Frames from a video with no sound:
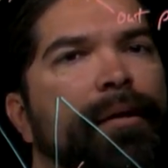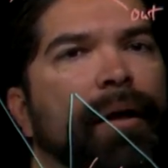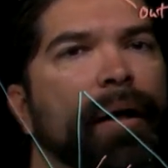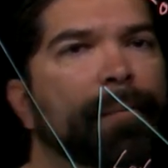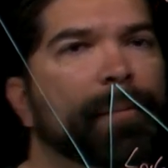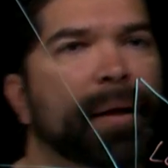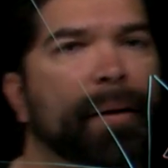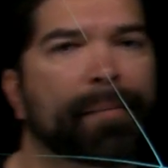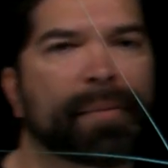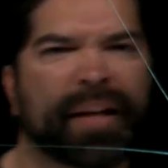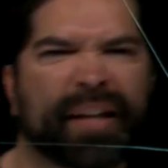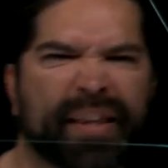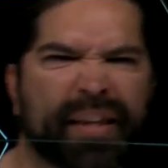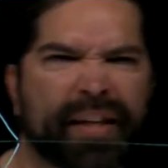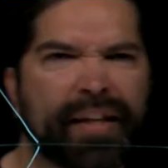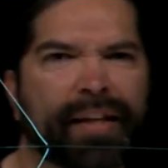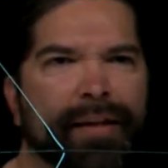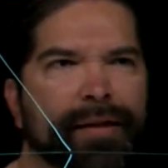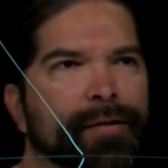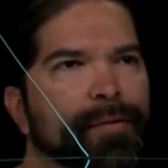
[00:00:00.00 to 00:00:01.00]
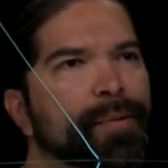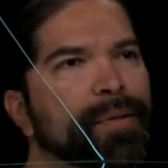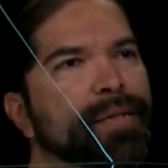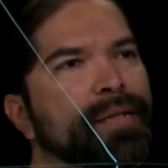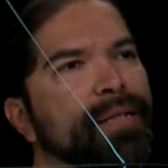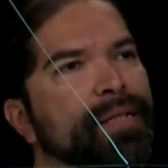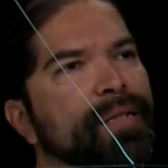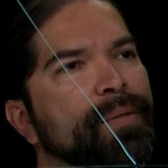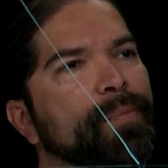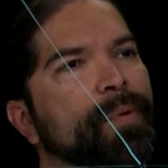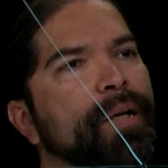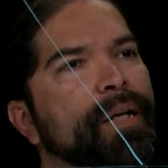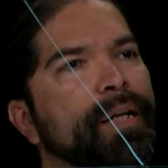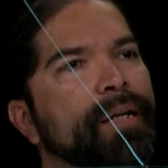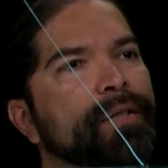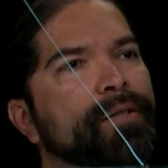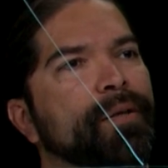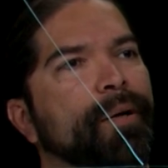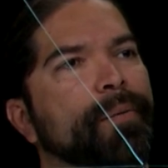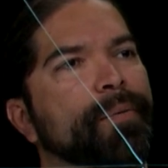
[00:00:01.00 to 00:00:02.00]
I'm like thinking through this as I'm writing
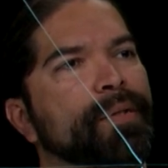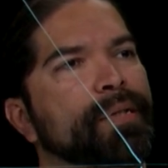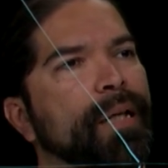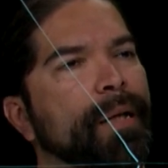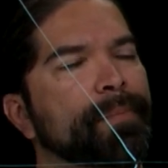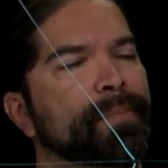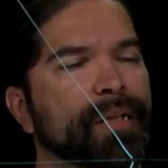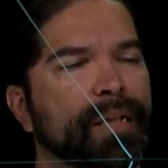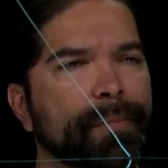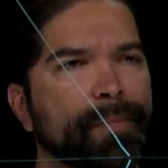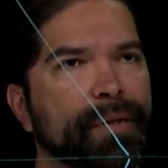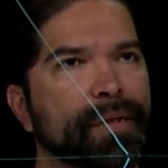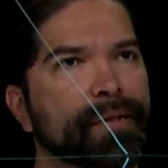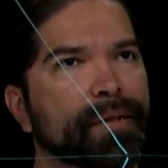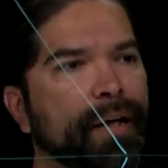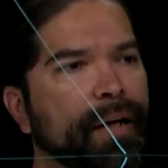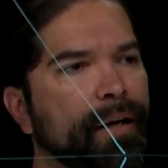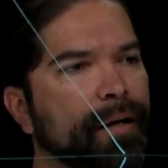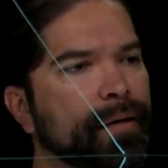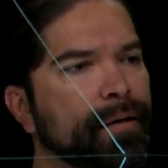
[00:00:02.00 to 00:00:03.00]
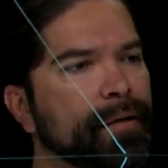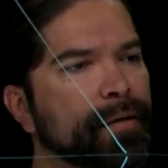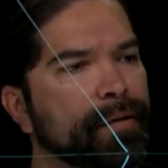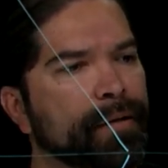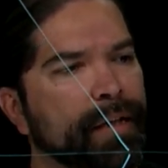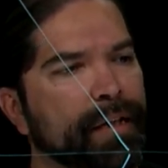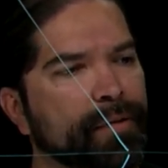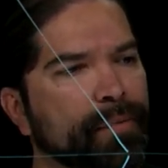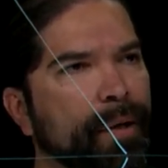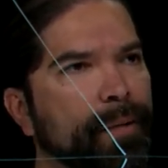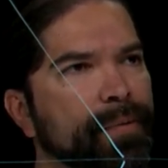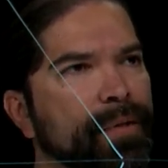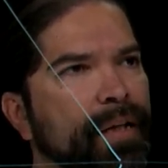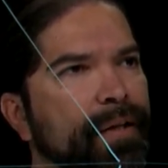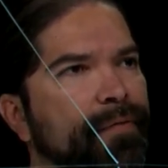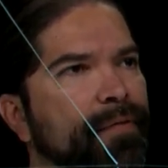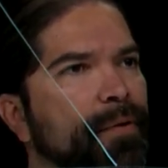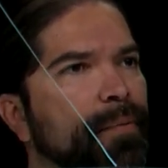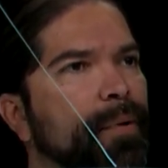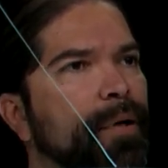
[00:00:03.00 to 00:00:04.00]
it. So I'm sleepy and tired. That's why I was
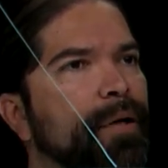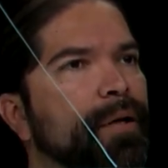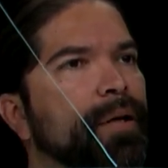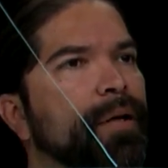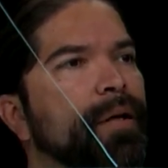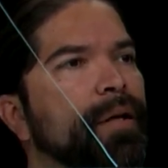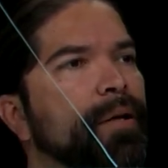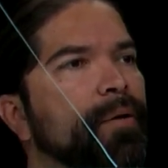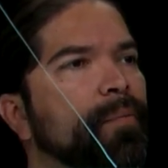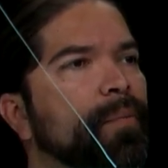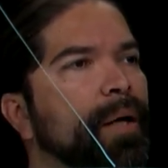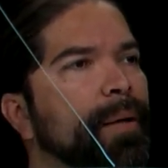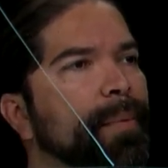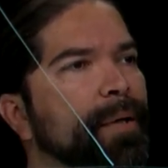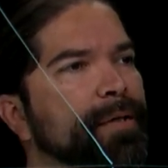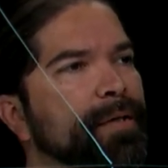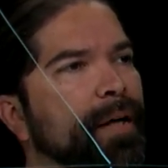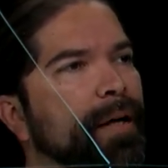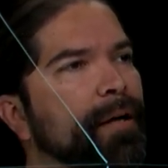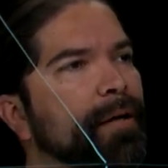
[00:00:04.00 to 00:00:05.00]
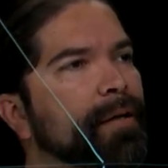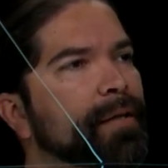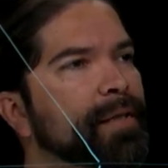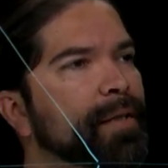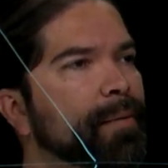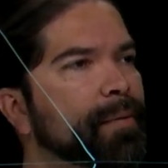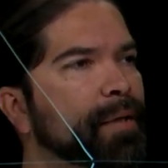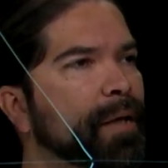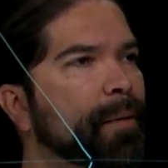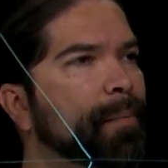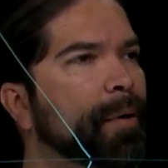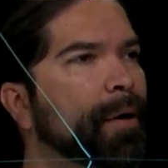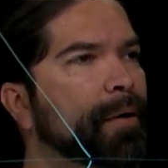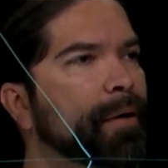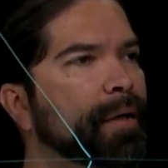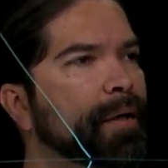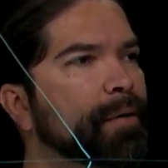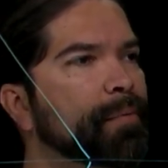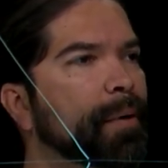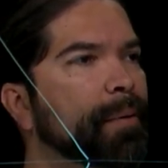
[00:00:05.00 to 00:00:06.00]
late for work. Why am I tired? Because I was out
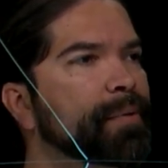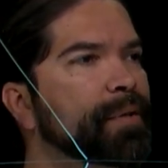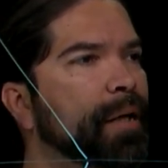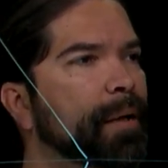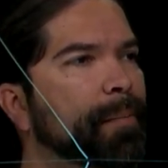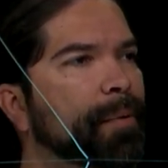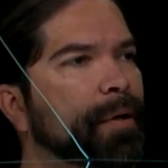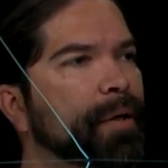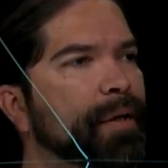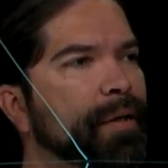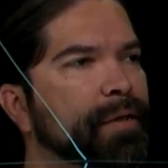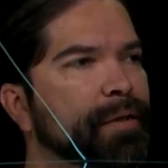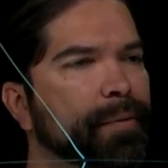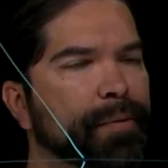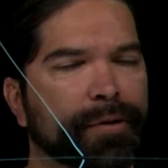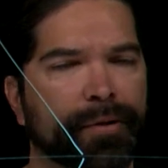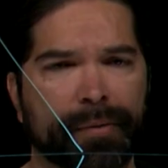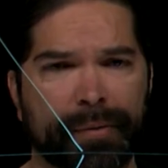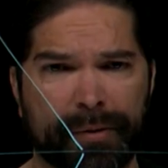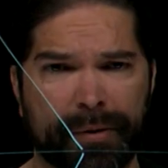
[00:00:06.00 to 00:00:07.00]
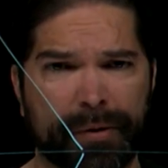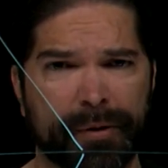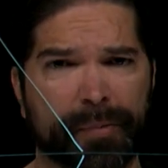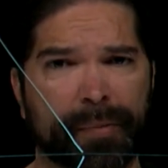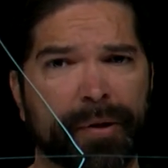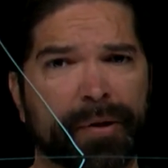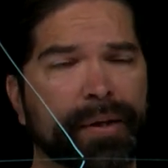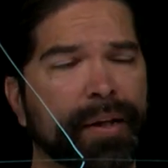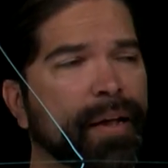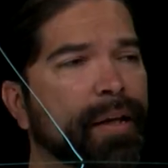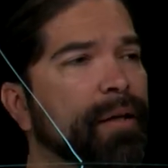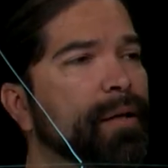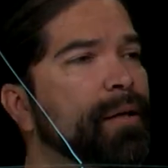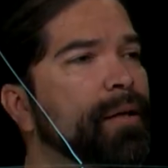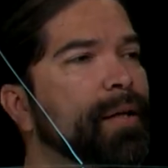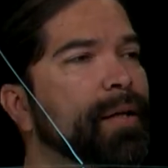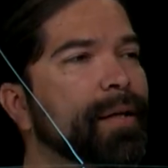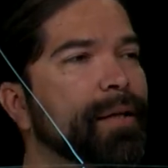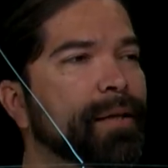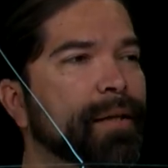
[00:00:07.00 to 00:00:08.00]
partying. Why was I out partying? Because it was so-and-so's birthday.
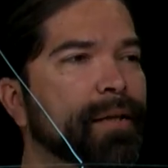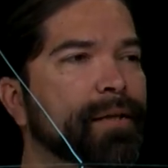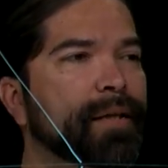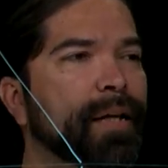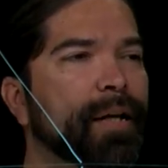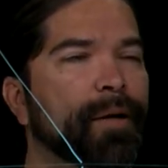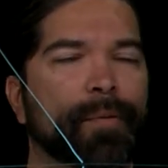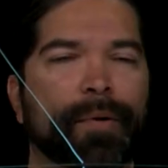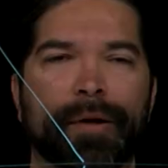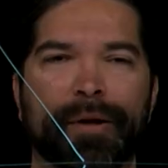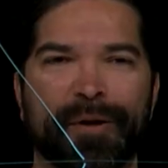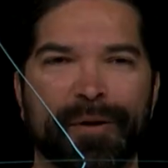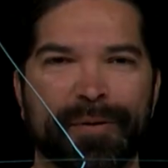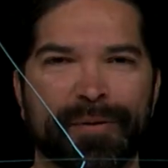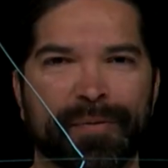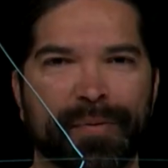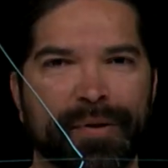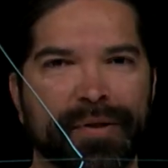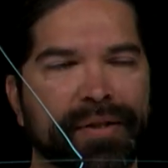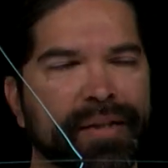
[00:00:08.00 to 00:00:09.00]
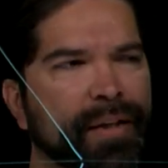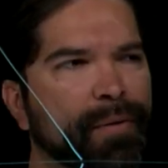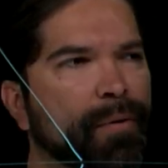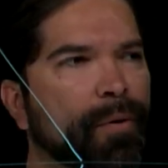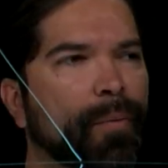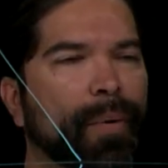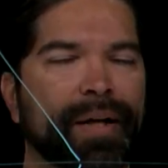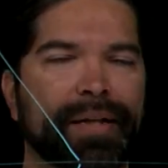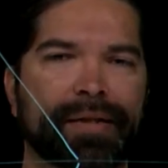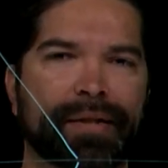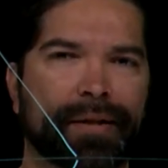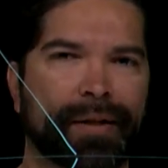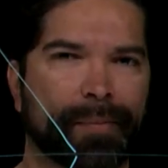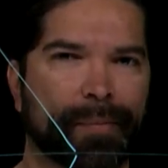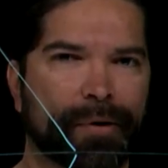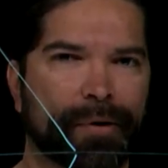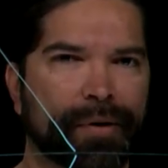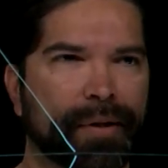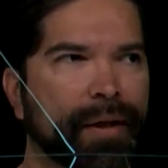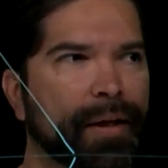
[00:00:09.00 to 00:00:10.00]
That's kind of one of those where you say, well, why is it their
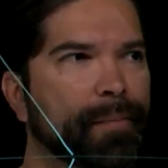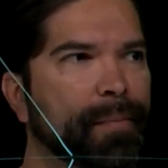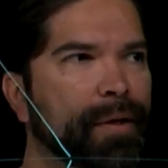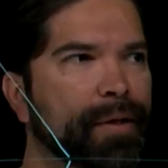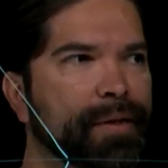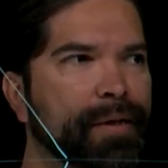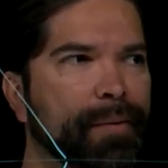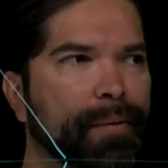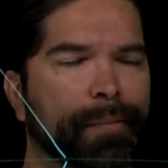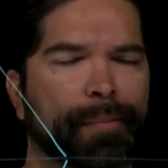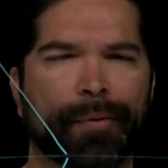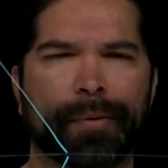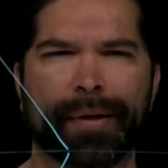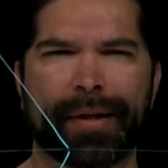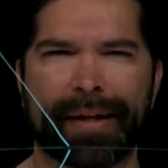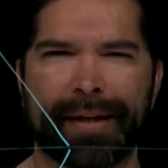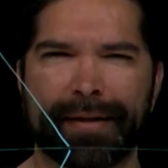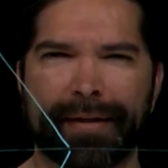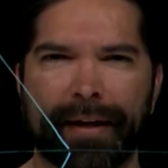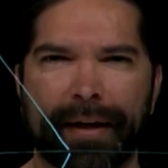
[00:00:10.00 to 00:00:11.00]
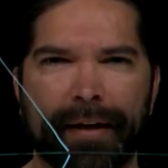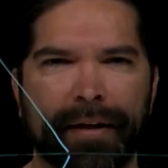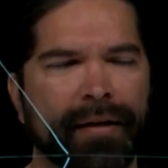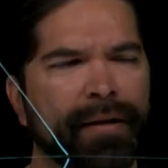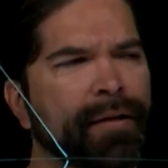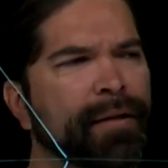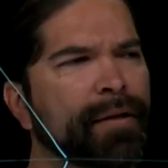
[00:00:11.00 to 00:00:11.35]
birthday? Because they were born on that day.